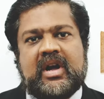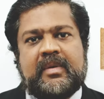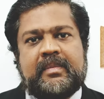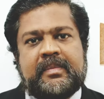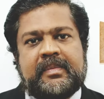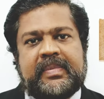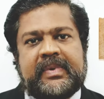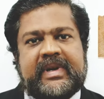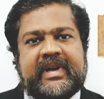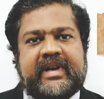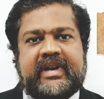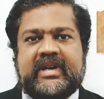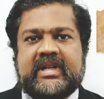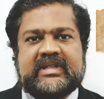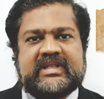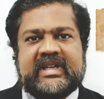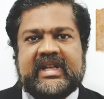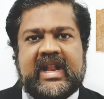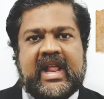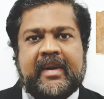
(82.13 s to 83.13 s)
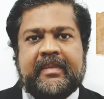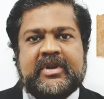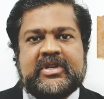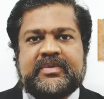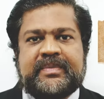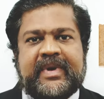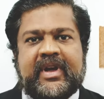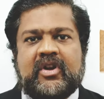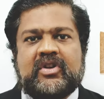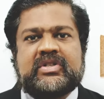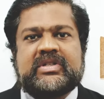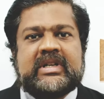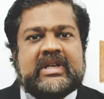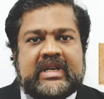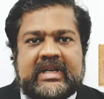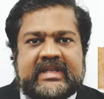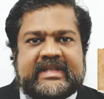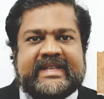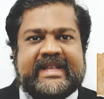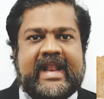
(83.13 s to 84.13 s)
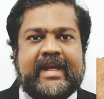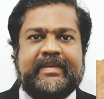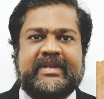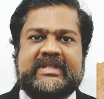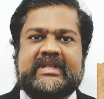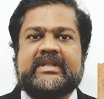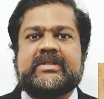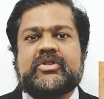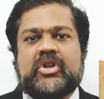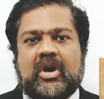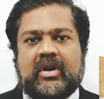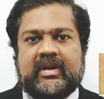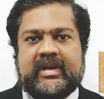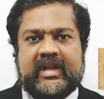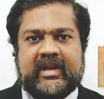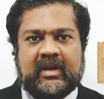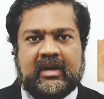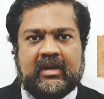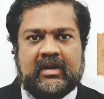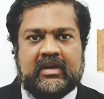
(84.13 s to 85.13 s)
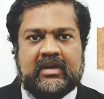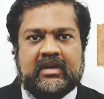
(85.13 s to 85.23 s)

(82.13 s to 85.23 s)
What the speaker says: complete the syllabus because syllabus is not there.